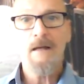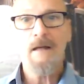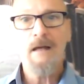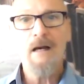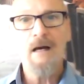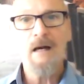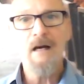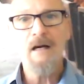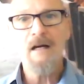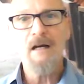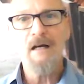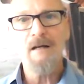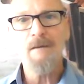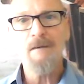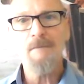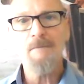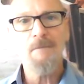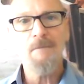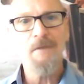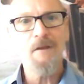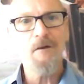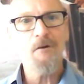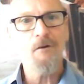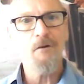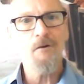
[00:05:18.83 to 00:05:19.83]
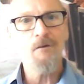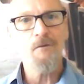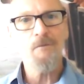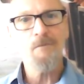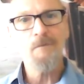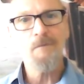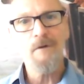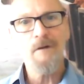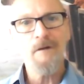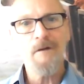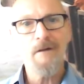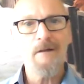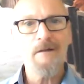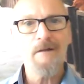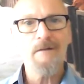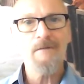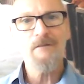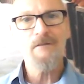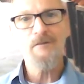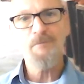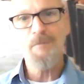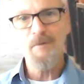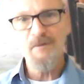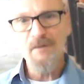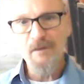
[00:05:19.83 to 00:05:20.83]
Um, there are uh,
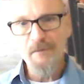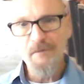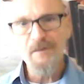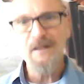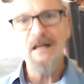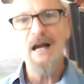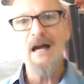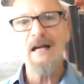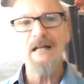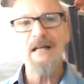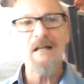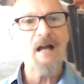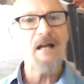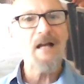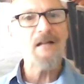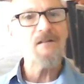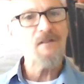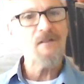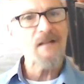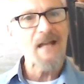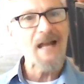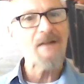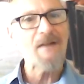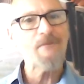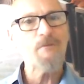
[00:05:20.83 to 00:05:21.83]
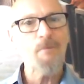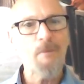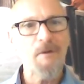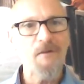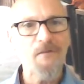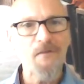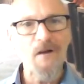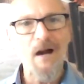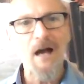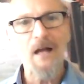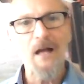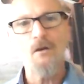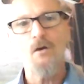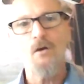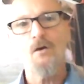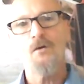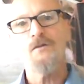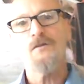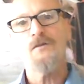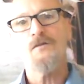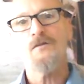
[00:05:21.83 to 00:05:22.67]
specific guidelines that have to be followed.